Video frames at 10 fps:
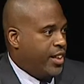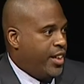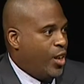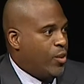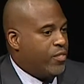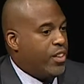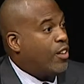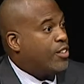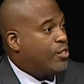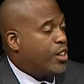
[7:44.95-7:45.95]
However, it
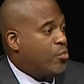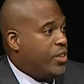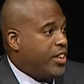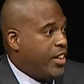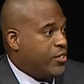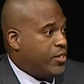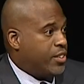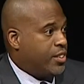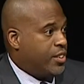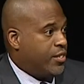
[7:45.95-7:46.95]
also can be
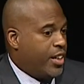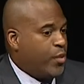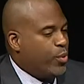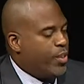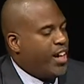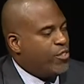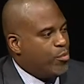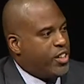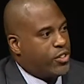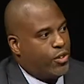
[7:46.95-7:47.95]
dangerous, right? And we have to
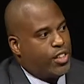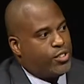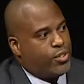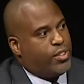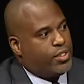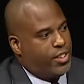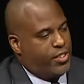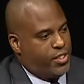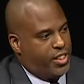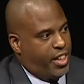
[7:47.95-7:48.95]
make sure our students
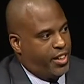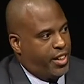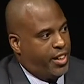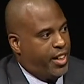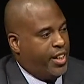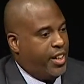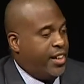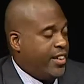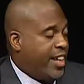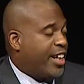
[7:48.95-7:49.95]
understand that.
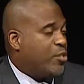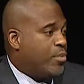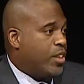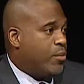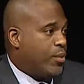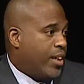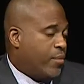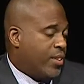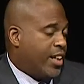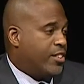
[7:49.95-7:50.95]
And that can be what I
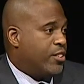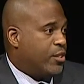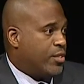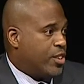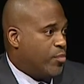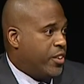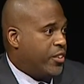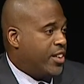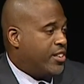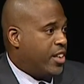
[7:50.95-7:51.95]
would like to do with some
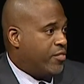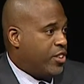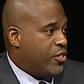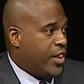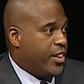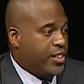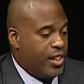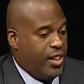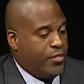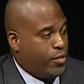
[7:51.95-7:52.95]
internet safety trainings
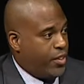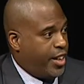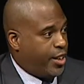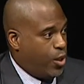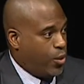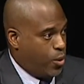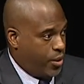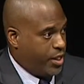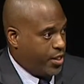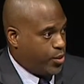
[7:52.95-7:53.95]
for that cohort,
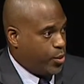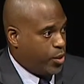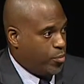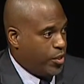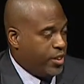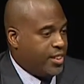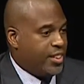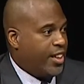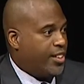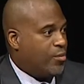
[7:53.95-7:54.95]
that school community, to
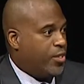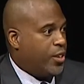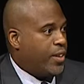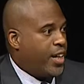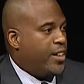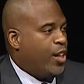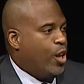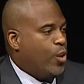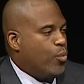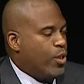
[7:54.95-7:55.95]
let them know, hey,
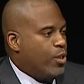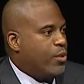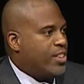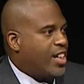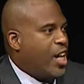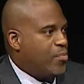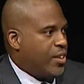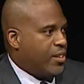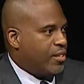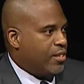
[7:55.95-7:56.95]
when you are
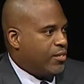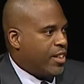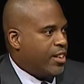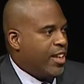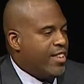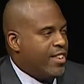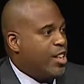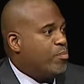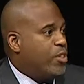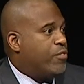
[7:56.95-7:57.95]
typing, right,
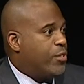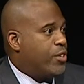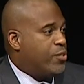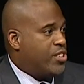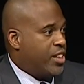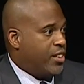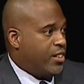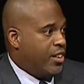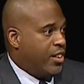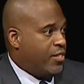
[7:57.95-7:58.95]
think before you send,
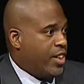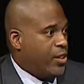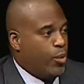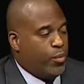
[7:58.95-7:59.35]
right?